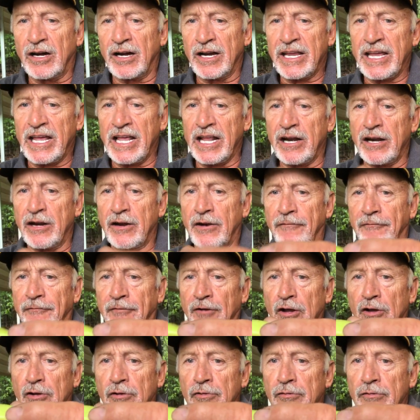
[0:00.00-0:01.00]
end of the
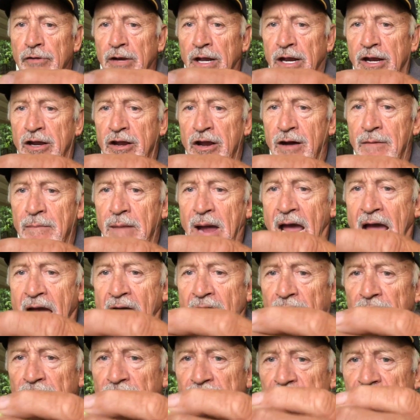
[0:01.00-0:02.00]
flute and come
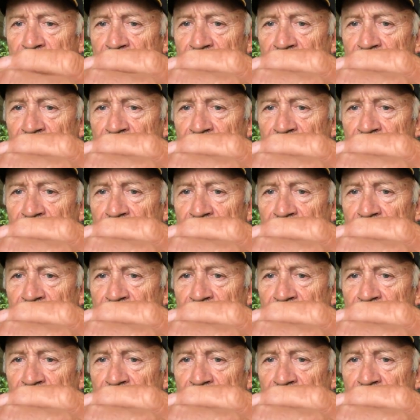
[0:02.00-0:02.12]
out,